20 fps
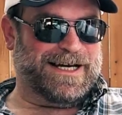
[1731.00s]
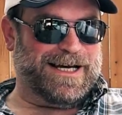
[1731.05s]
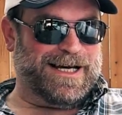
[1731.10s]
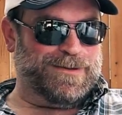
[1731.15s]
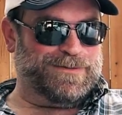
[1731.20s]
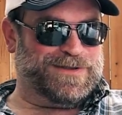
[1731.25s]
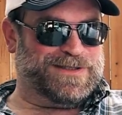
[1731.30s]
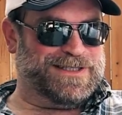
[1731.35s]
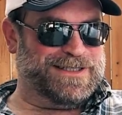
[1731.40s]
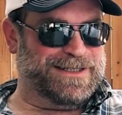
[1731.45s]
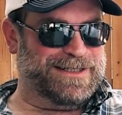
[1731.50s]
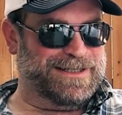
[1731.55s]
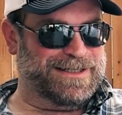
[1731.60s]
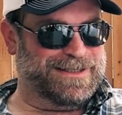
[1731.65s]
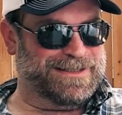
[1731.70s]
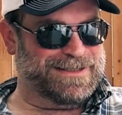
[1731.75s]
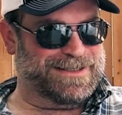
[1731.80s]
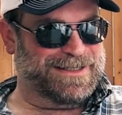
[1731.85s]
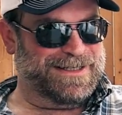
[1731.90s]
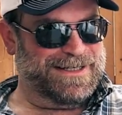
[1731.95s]

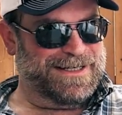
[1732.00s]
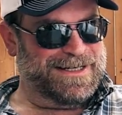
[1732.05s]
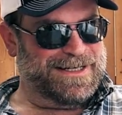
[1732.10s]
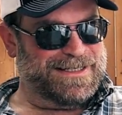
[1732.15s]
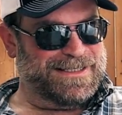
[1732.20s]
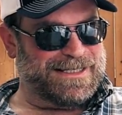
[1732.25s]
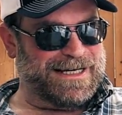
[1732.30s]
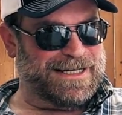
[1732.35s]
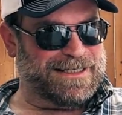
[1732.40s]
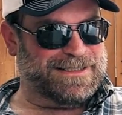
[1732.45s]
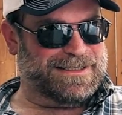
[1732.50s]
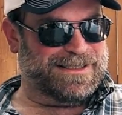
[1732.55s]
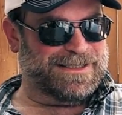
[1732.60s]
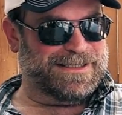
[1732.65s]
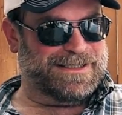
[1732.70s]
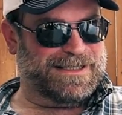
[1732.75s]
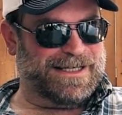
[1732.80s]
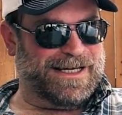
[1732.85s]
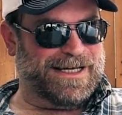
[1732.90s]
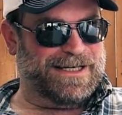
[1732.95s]
Thompson. Jack
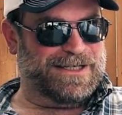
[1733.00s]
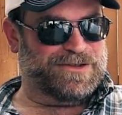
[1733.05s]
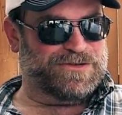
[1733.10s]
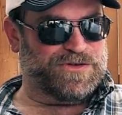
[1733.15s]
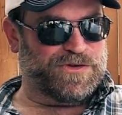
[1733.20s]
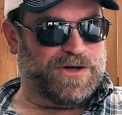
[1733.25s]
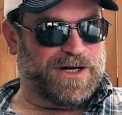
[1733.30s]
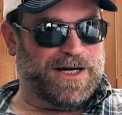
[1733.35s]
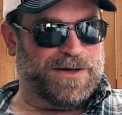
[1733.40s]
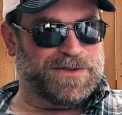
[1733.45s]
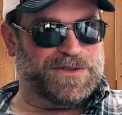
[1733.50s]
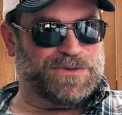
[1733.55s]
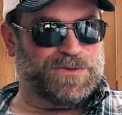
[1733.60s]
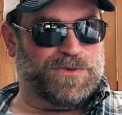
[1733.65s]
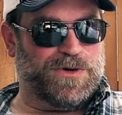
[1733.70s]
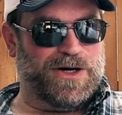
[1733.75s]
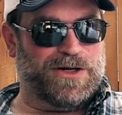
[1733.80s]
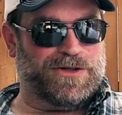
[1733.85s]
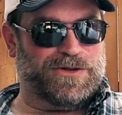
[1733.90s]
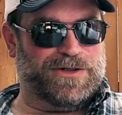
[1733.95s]
says, hey, Troy, I was
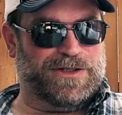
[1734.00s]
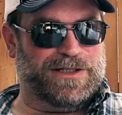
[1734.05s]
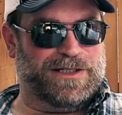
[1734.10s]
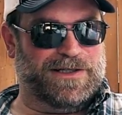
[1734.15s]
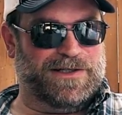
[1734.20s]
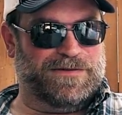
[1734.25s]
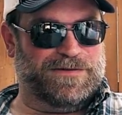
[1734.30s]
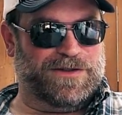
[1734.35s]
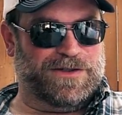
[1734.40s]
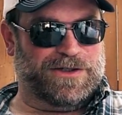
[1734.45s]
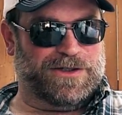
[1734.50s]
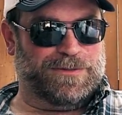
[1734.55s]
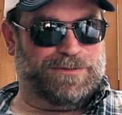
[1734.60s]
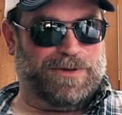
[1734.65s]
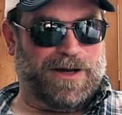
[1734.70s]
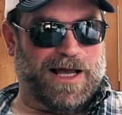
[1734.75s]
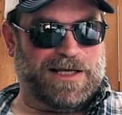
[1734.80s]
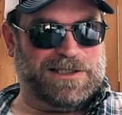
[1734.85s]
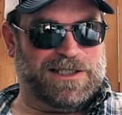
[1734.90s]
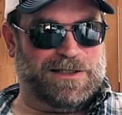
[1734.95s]
wondering if you
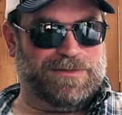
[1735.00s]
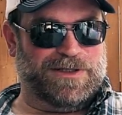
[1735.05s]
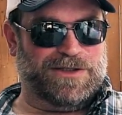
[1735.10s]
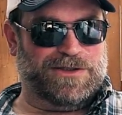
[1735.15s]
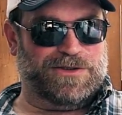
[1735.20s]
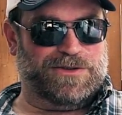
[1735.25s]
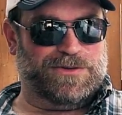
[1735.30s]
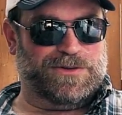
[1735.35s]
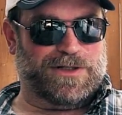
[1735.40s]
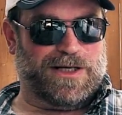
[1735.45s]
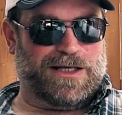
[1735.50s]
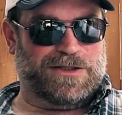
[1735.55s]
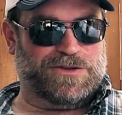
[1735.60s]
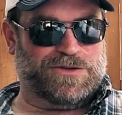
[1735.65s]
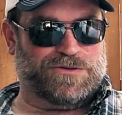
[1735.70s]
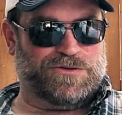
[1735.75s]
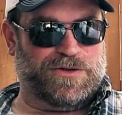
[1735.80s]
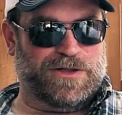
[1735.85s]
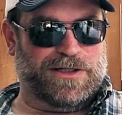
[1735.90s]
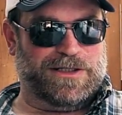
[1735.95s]
could possibly do an
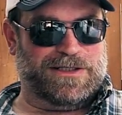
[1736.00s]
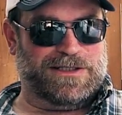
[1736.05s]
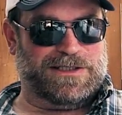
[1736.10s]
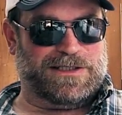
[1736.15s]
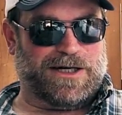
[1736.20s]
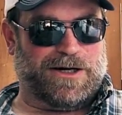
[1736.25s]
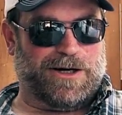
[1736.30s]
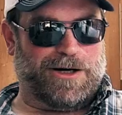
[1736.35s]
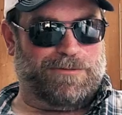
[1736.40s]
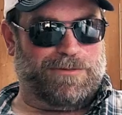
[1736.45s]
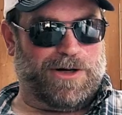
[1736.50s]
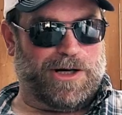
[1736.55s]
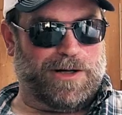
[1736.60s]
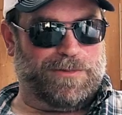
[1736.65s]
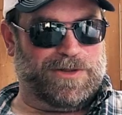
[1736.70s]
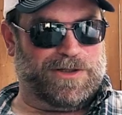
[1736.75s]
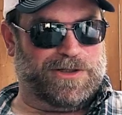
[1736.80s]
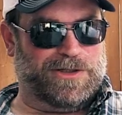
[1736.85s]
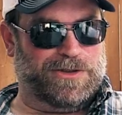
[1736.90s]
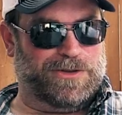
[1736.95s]
Australian-style
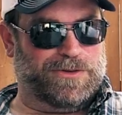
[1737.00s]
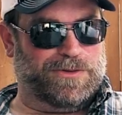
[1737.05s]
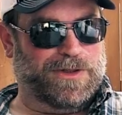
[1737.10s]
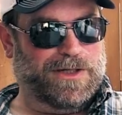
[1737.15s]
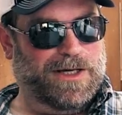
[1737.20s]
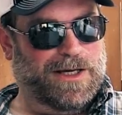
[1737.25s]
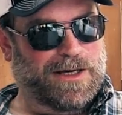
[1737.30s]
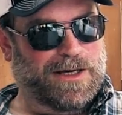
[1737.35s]
barbecue.